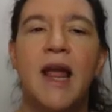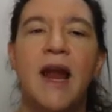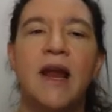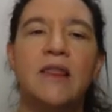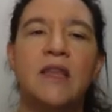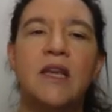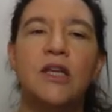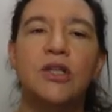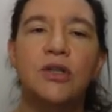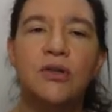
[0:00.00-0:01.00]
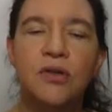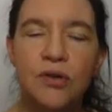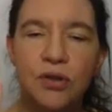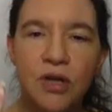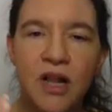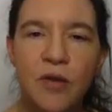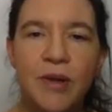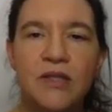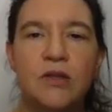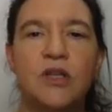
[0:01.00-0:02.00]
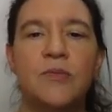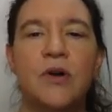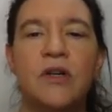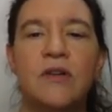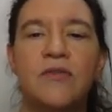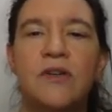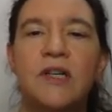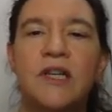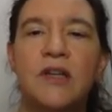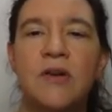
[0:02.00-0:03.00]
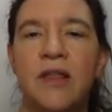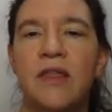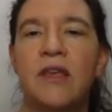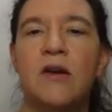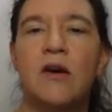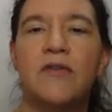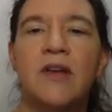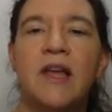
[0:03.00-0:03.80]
And the neutral element, so this point at infinity, you can think of